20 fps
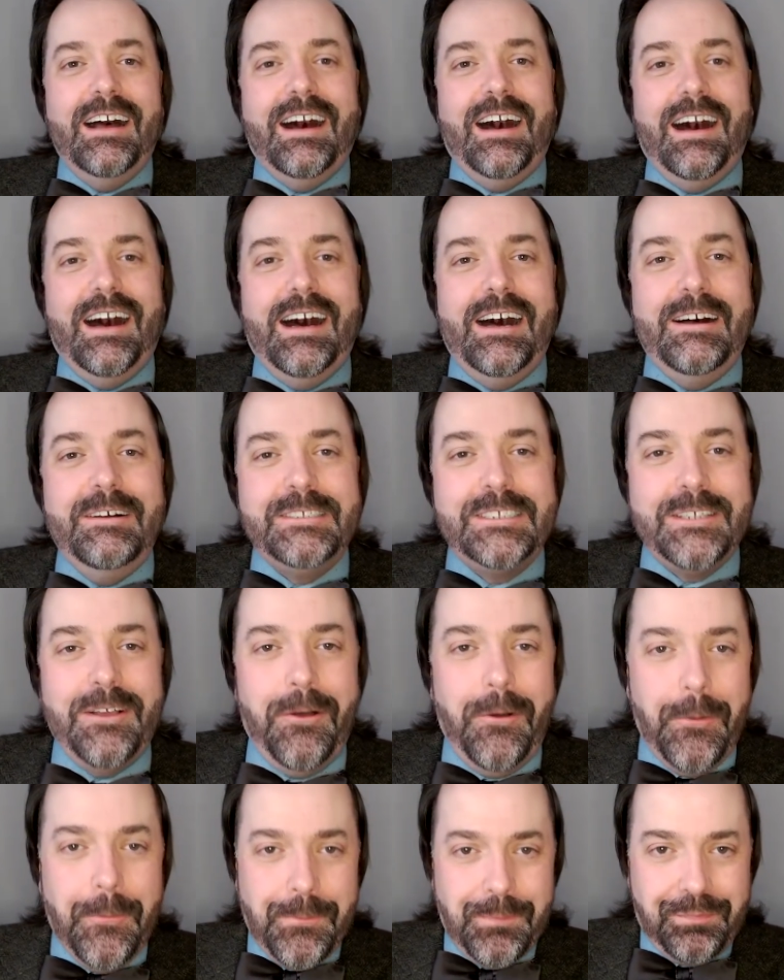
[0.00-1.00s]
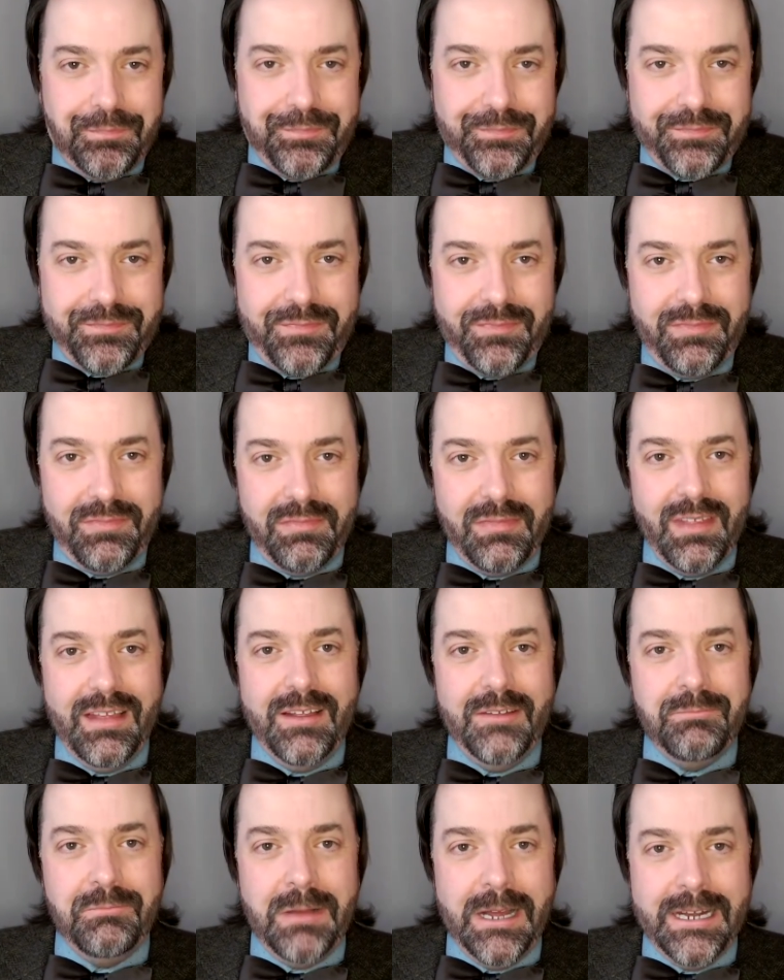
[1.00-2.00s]

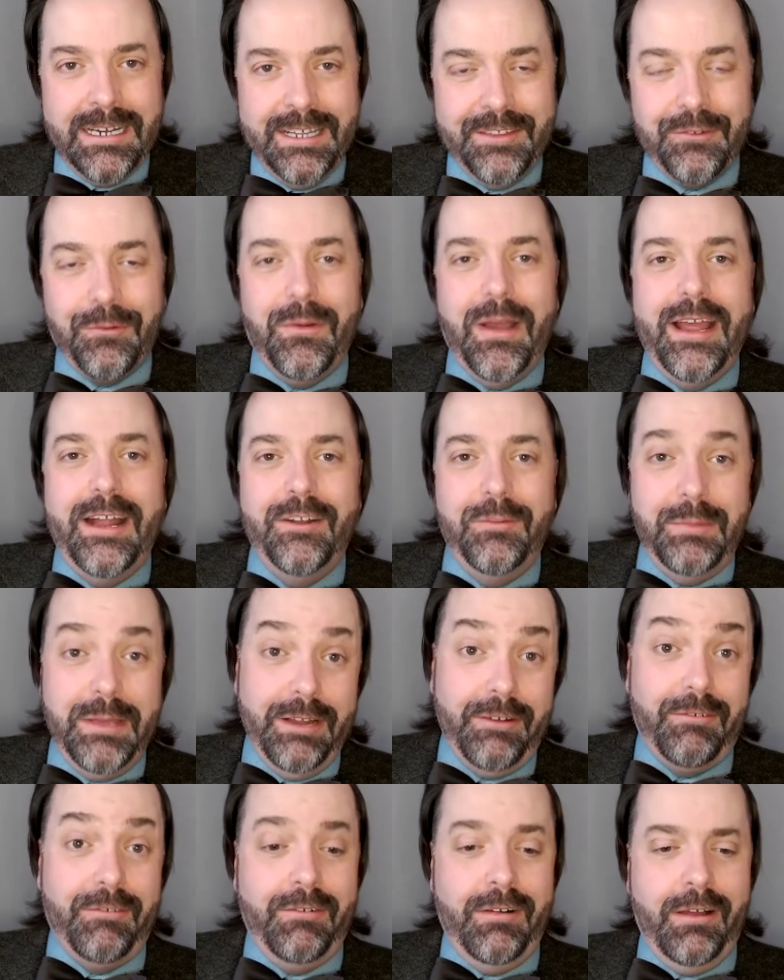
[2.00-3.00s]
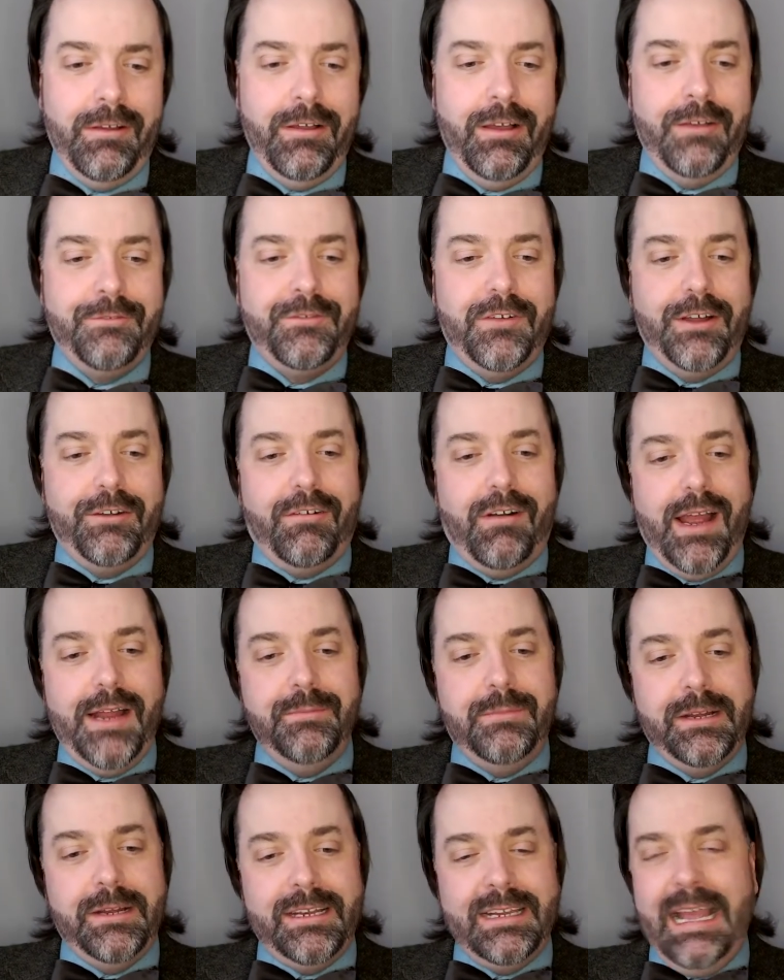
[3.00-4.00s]
But either way, it'll be a fun
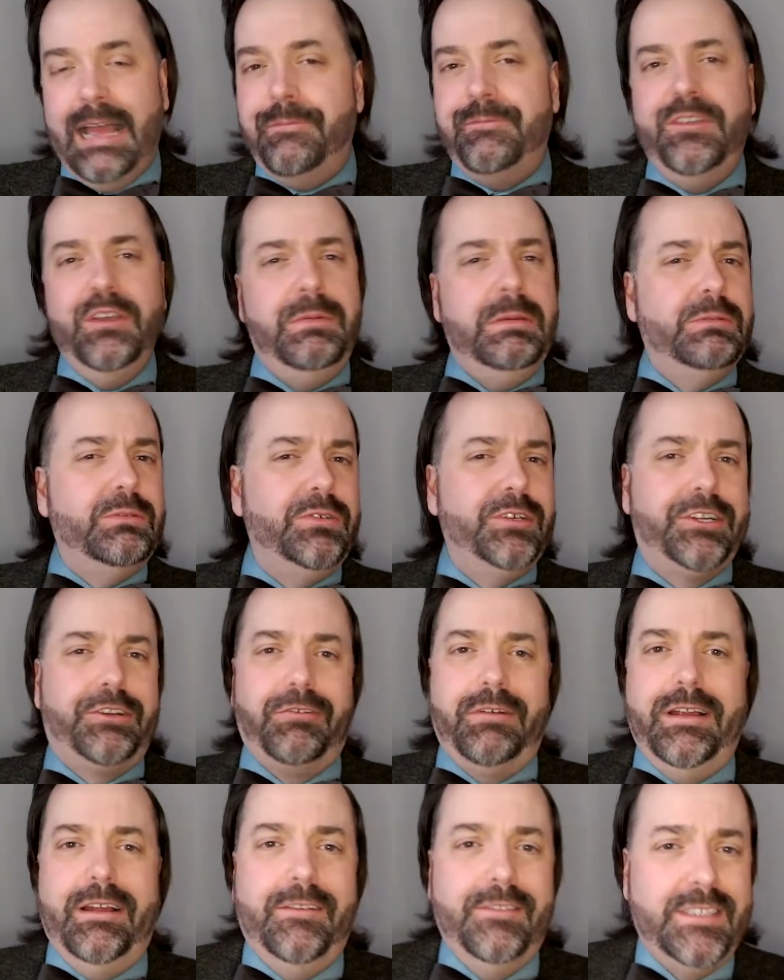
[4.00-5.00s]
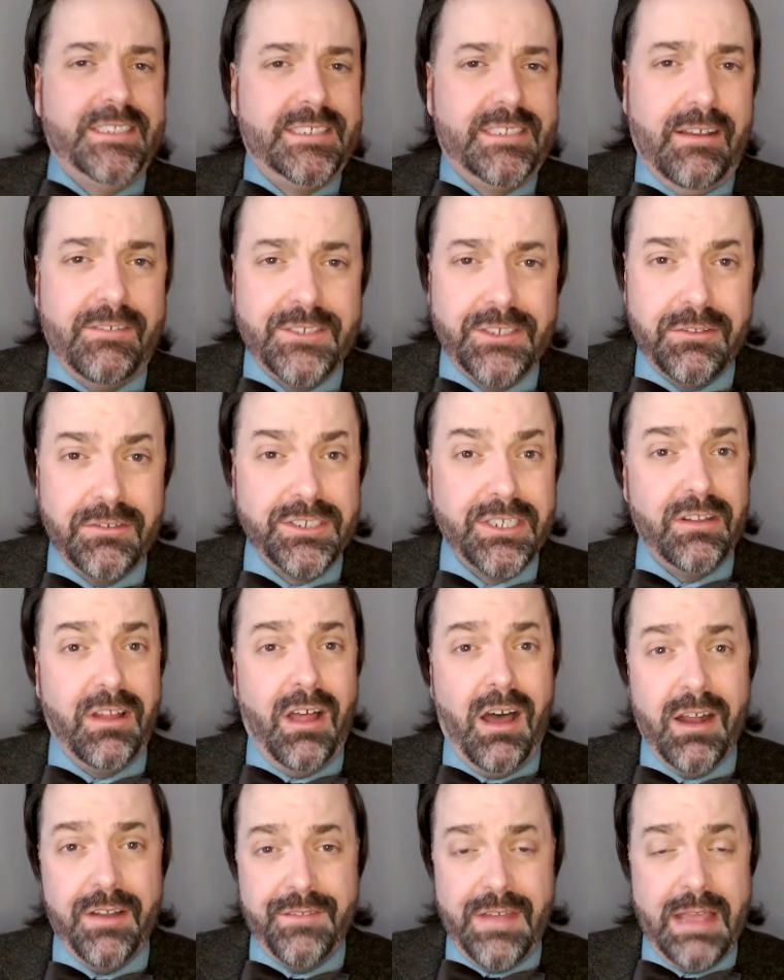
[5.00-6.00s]
ride. But yeah, a few people will agree on this stuff. So there's a
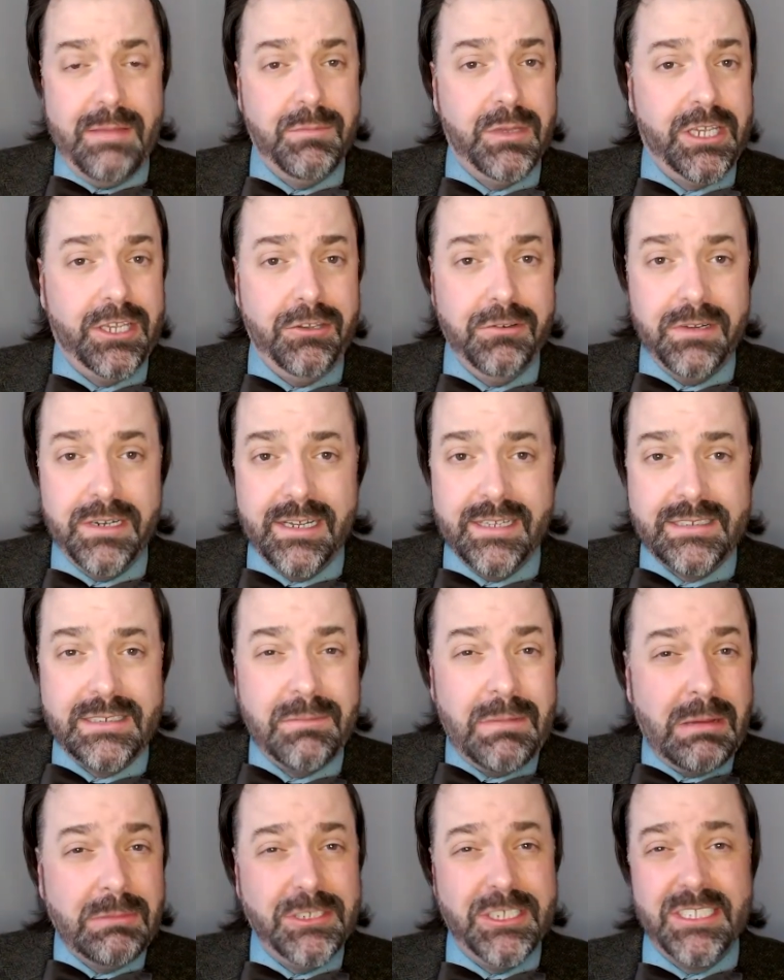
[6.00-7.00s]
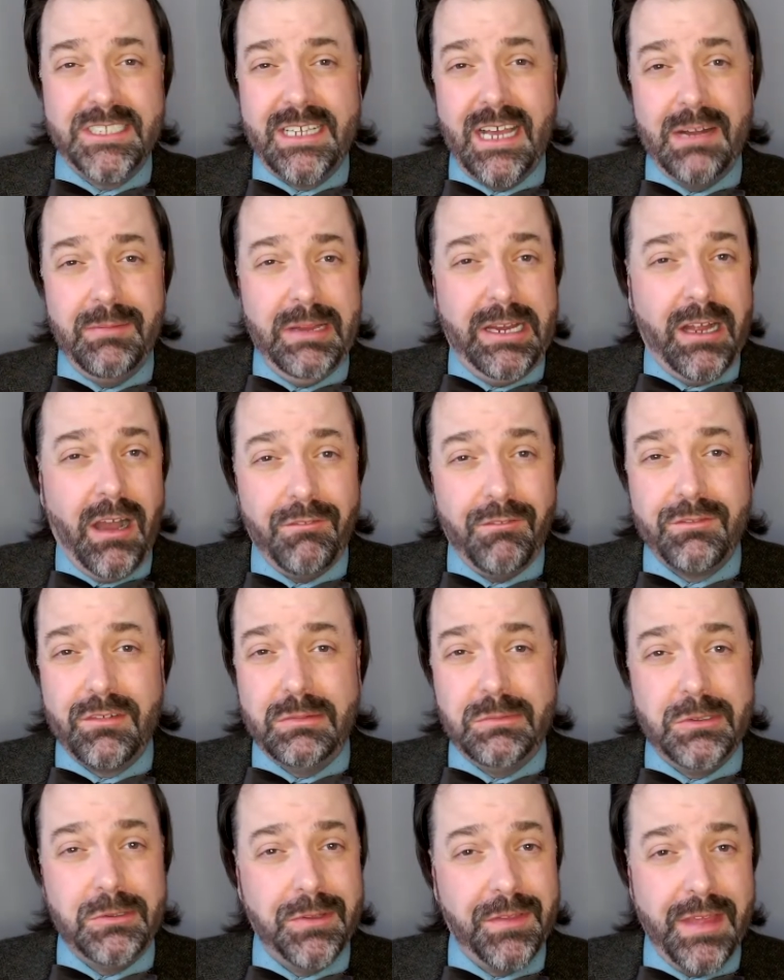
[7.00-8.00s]
lot of ambiguity. And sometimes you just got to be
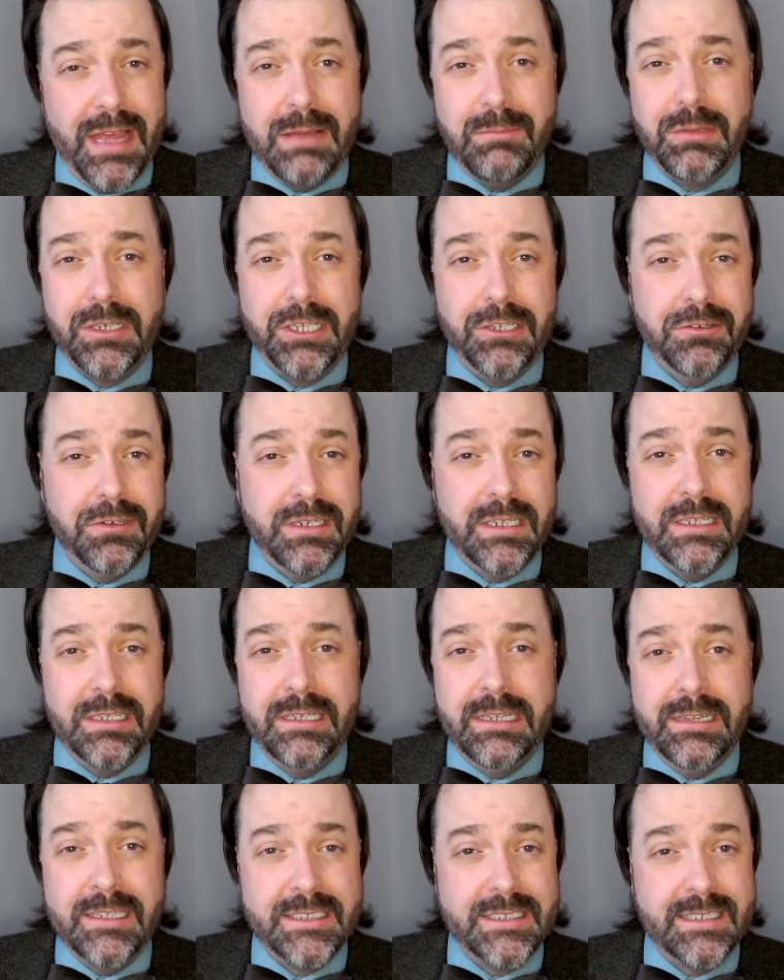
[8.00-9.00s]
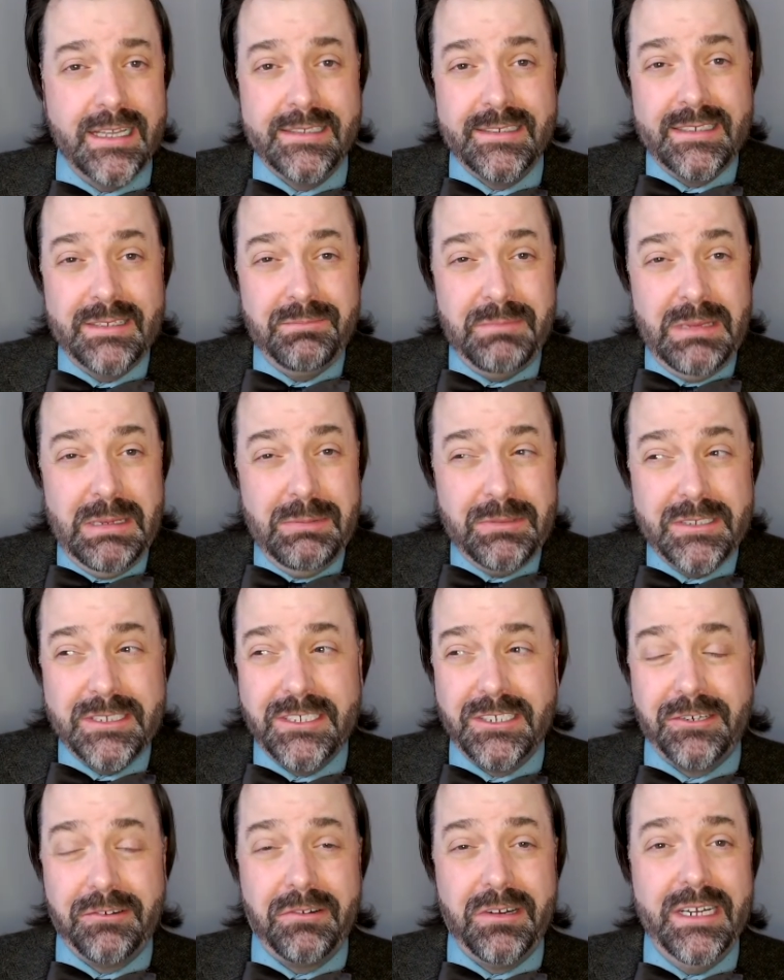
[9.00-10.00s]
comfortable with ambiguity in the sense that people
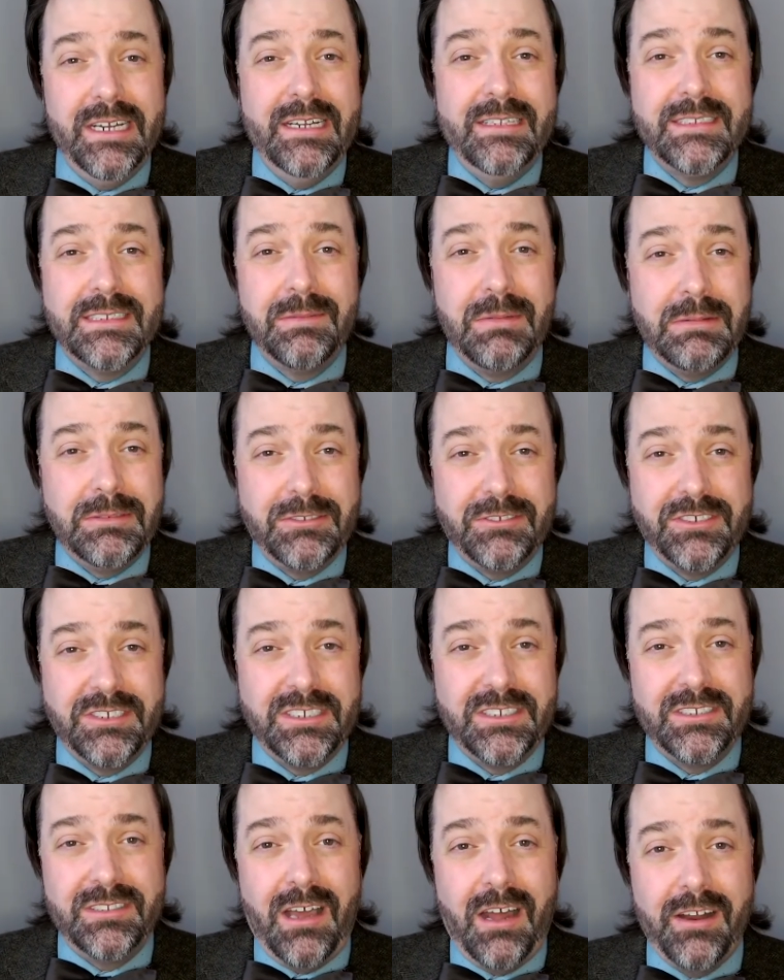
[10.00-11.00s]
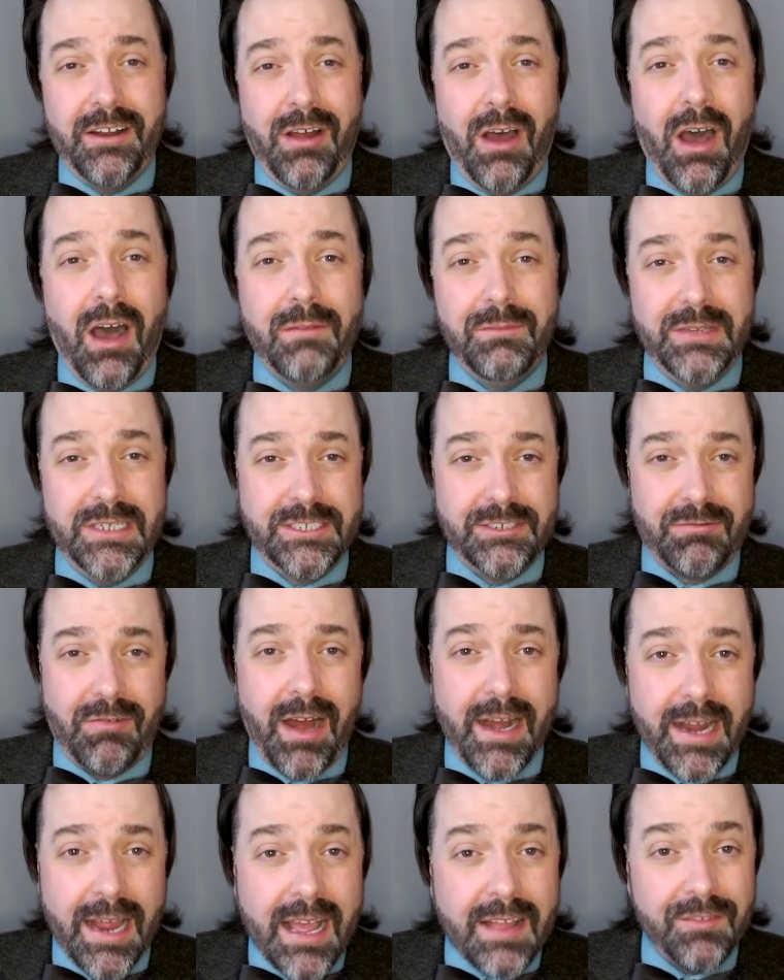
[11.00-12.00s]
disagree. And sometimes there's just not an obvious
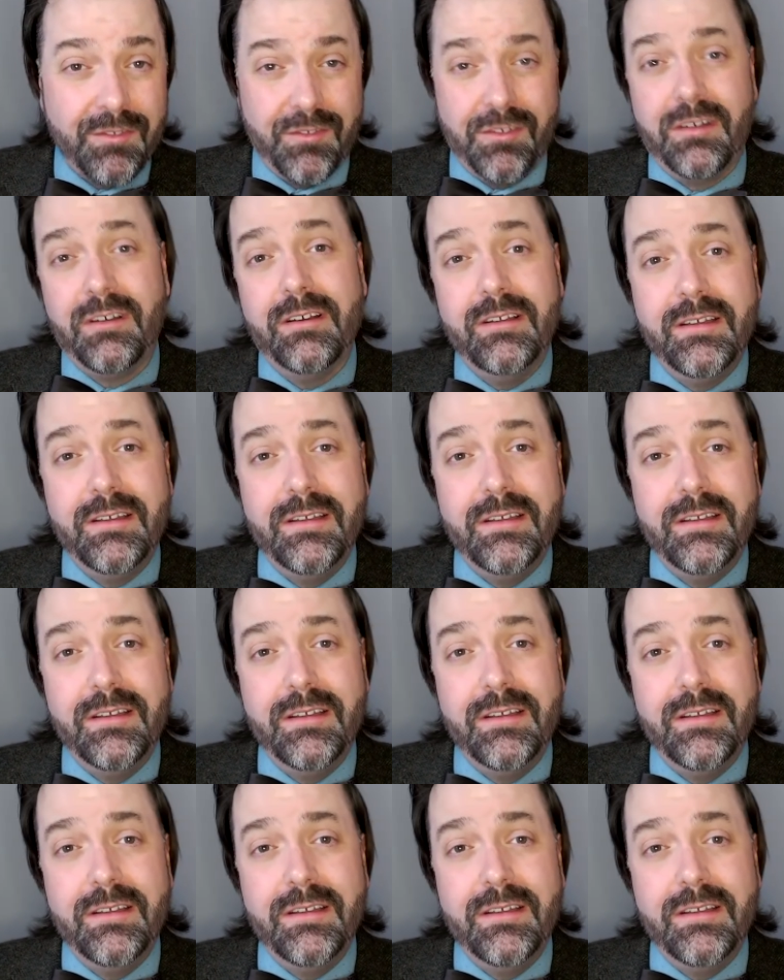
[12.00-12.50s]
right answer.